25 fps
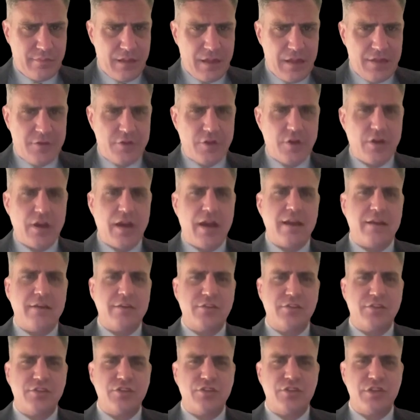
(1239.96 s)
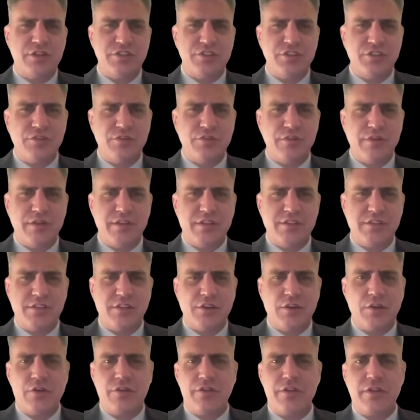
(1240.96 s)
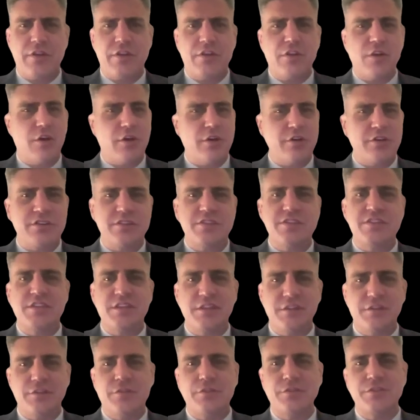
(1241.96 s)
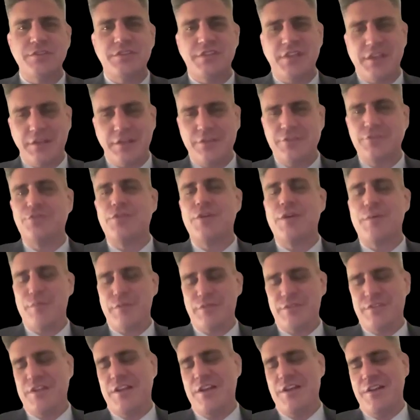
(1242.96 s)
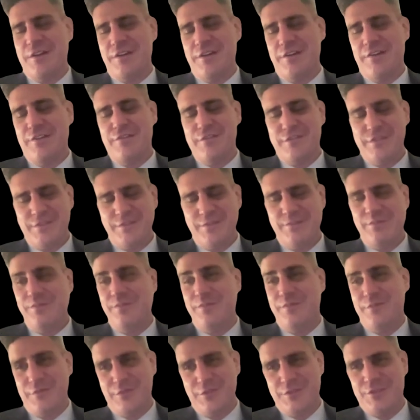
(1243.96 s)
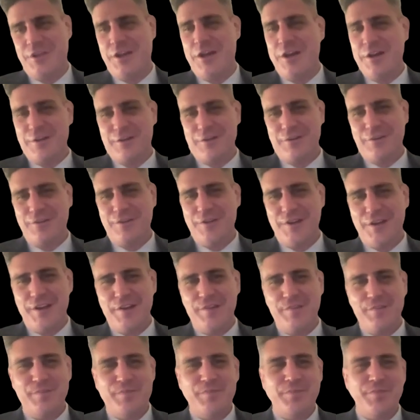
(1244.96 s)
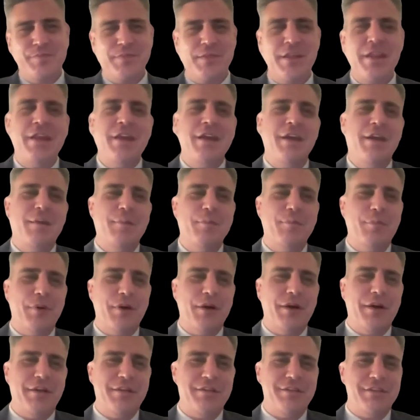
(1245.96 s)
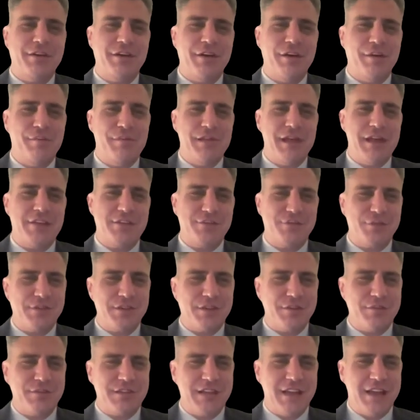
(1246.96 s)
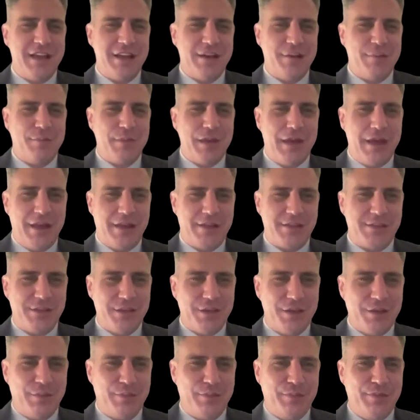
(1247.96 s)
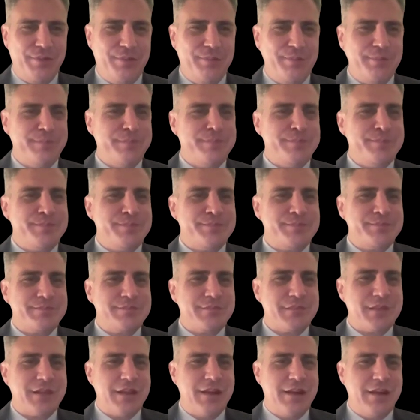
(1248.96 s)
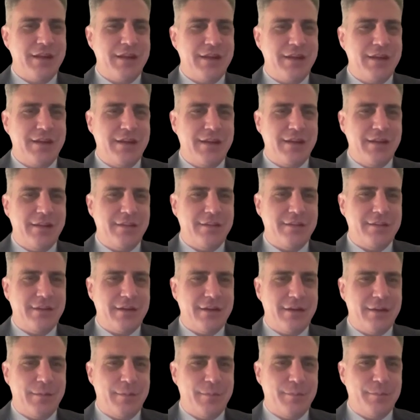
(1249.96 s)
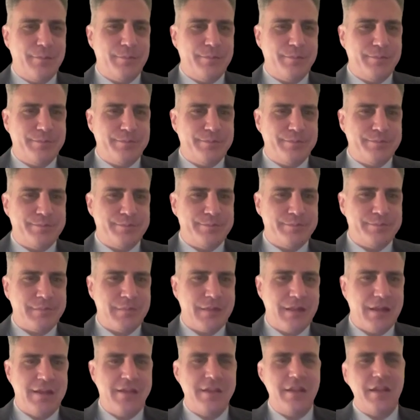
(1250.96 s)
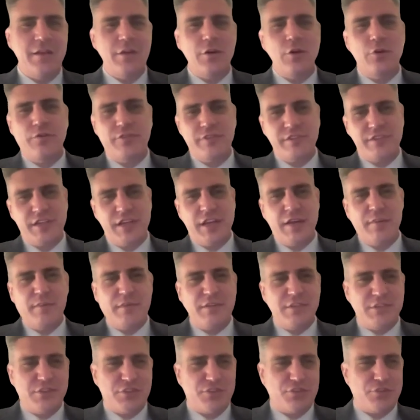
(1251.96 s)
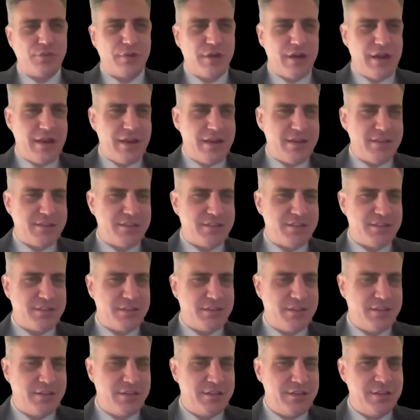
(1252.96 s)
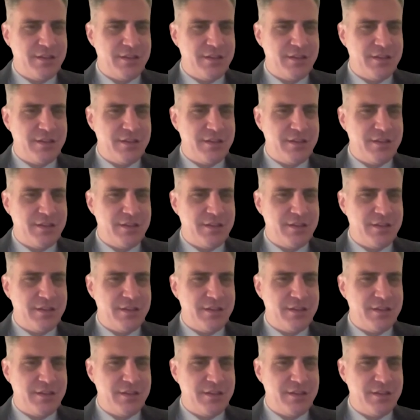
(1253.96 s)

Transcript: and your highest attrition risk are the young single sales representatives. Shocker, right? But that's what the data backs up, and then overtime and stress,